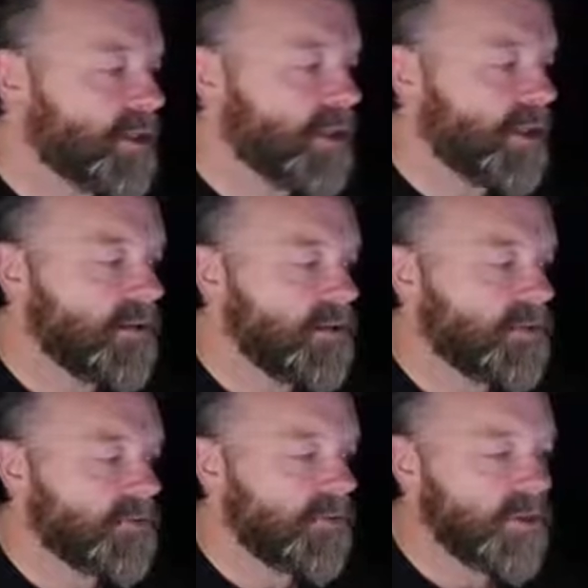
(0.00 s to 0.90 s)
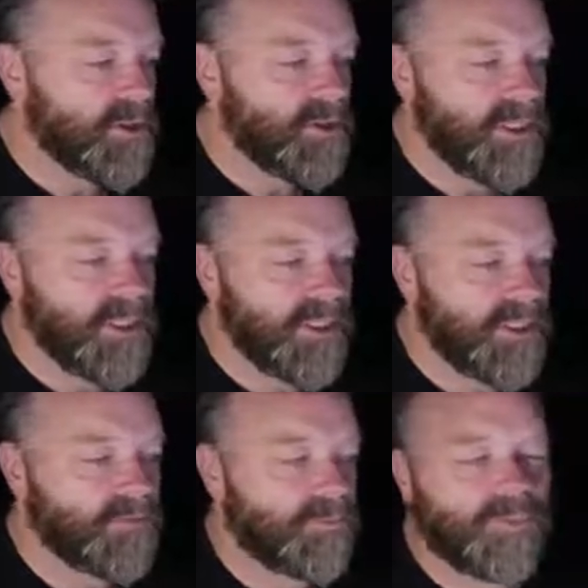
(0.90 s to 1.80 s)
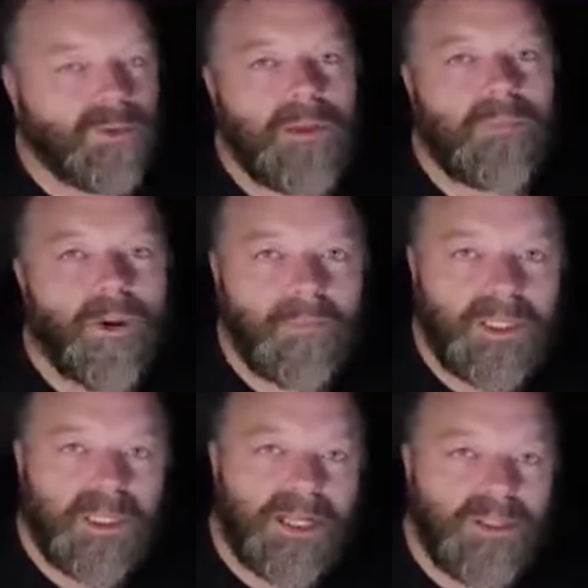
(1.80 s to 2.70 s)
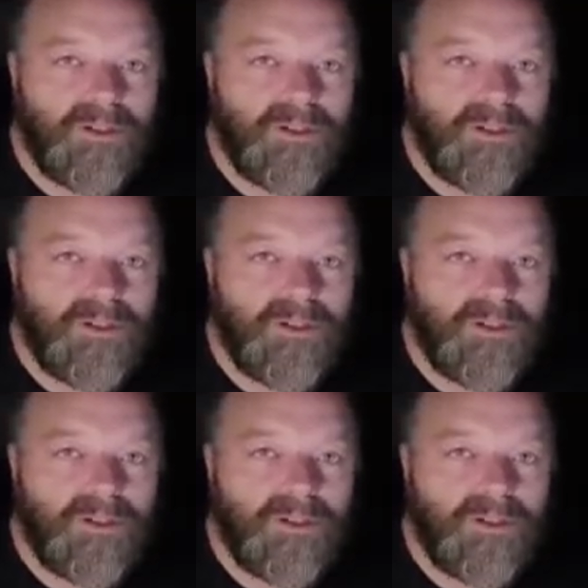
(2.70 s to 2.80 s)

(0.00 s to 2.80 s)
So here is your first question. It pre-populates